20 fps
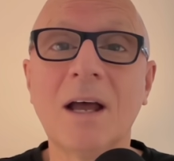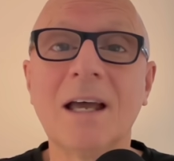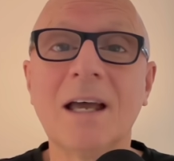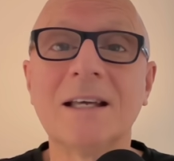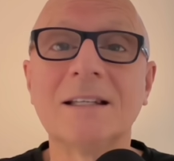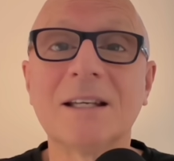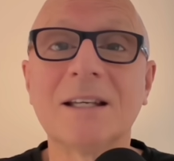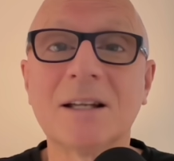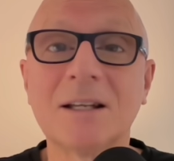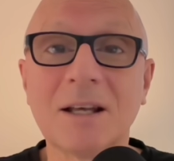
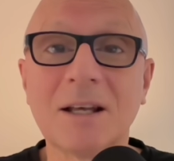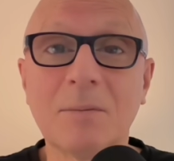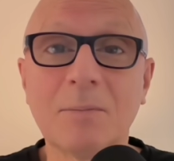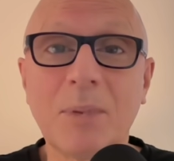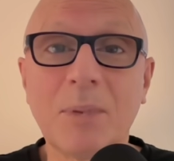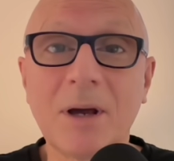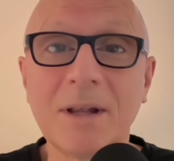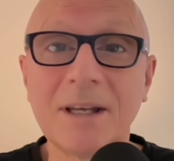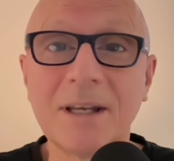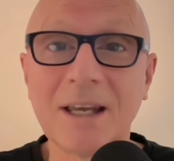He said that
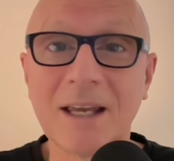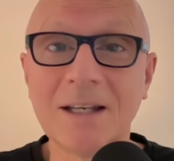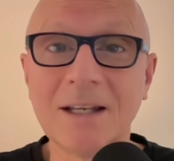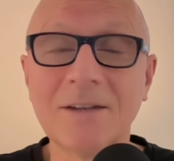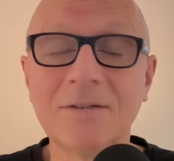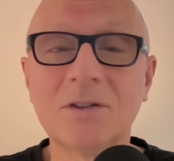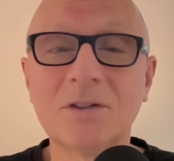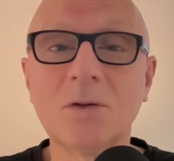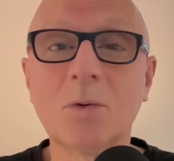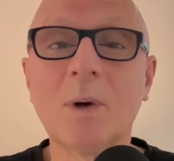by the end
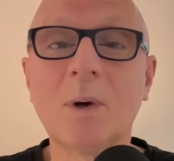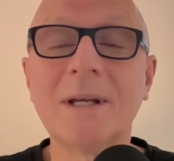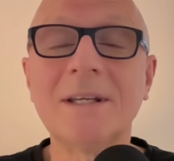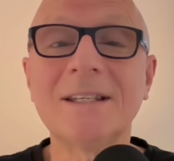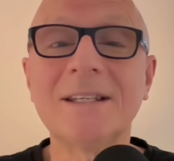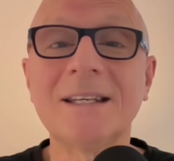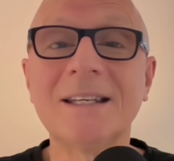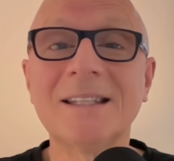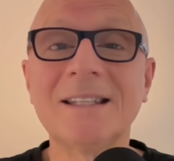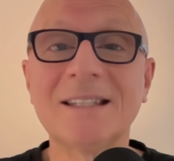of
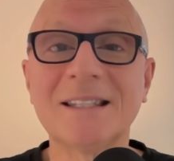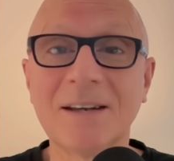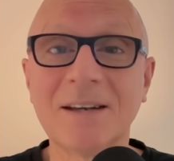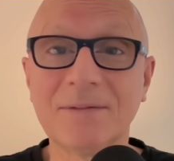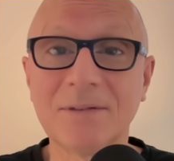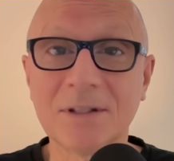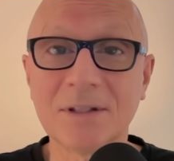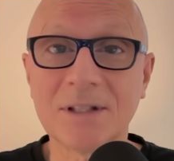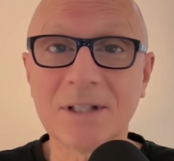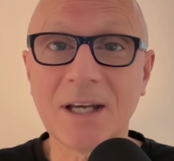
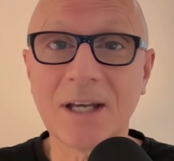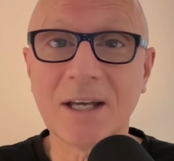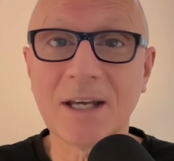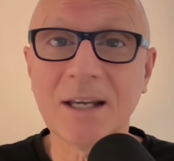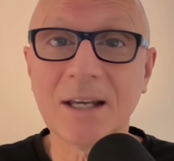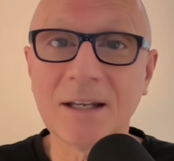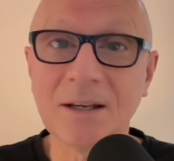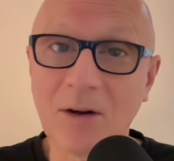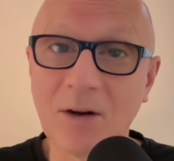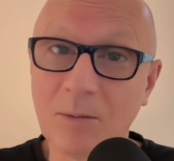
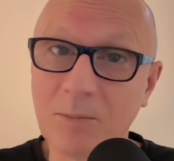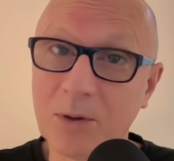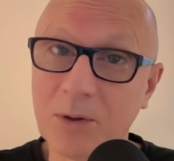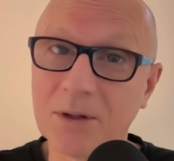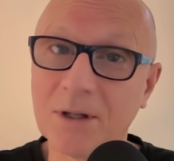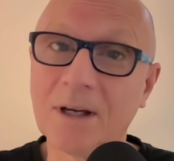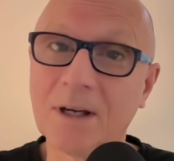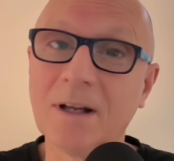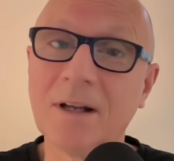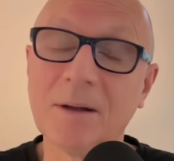2017, and I'll put
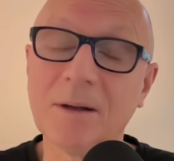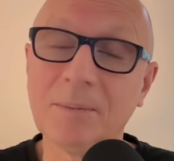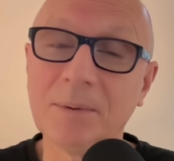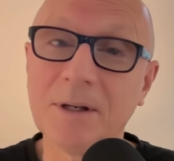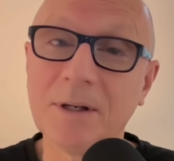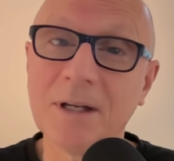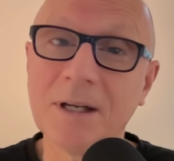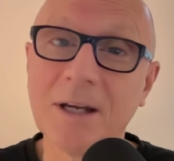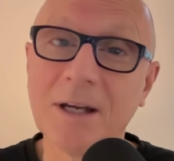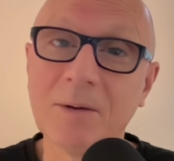the clip
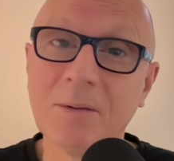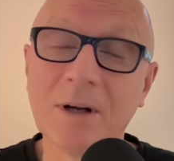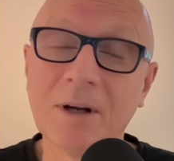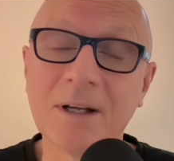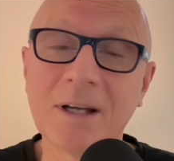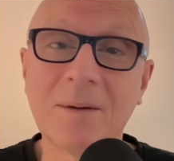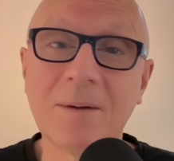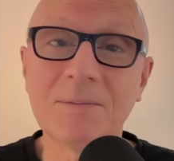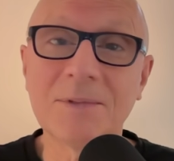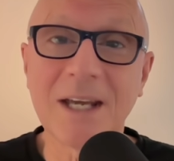in here when I
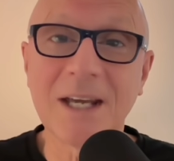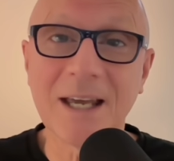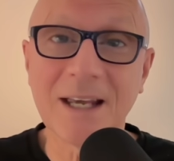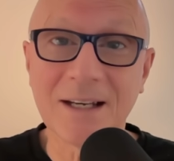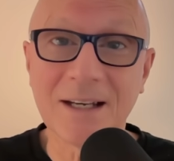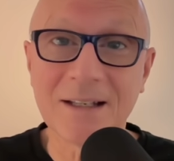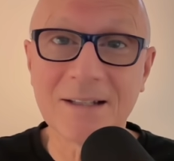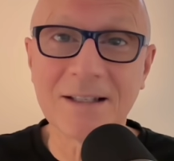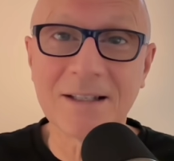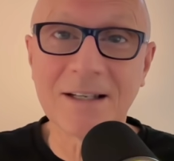come to edit